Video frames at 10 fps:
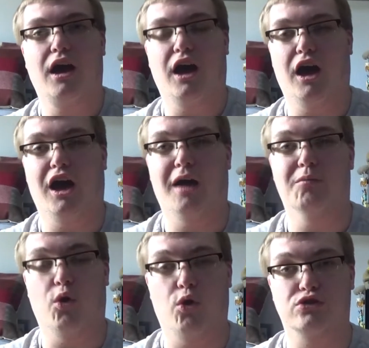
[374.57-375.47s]

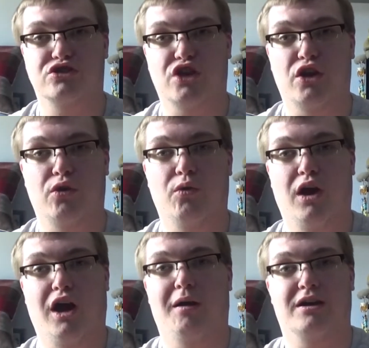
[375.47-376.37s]
Also,
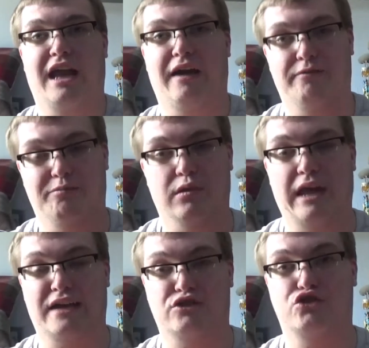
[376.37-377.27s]
I'm going to have
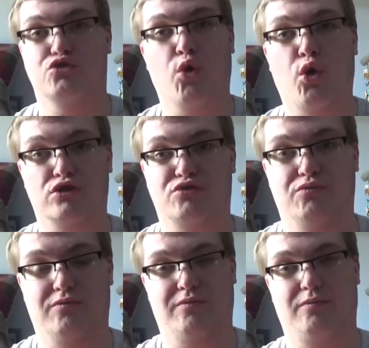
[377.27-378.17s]
black shorts
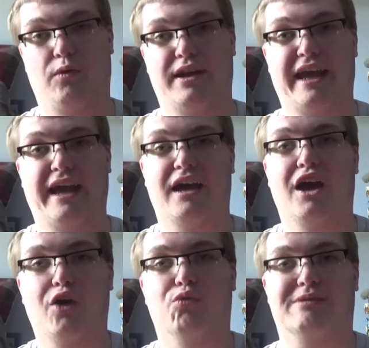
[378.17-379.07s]
on here
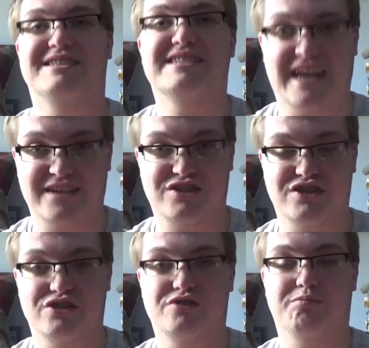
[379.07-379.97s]
with
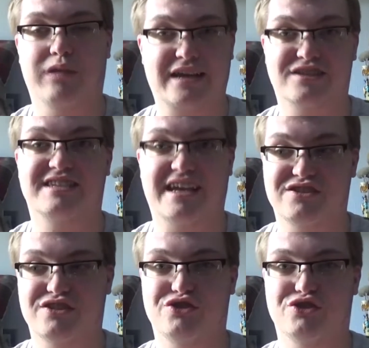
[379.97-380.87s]
sketches, black
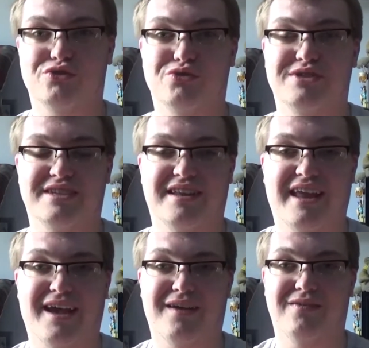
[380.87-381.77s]
sketches shoes in
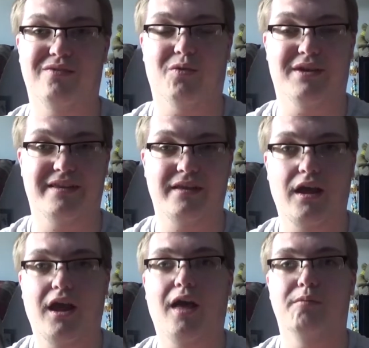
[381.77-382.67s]
here for one.
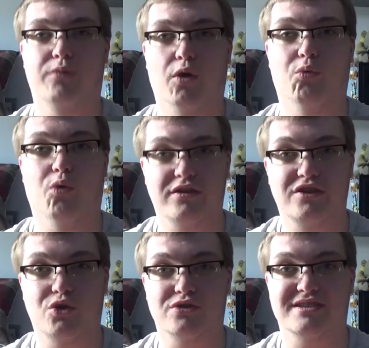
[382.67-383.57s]
But
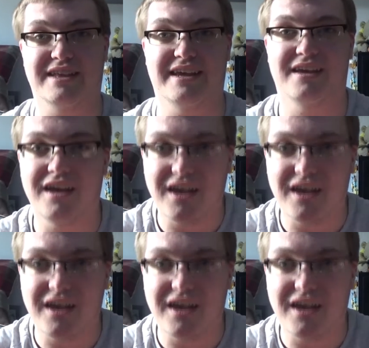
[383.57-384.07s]
one costly,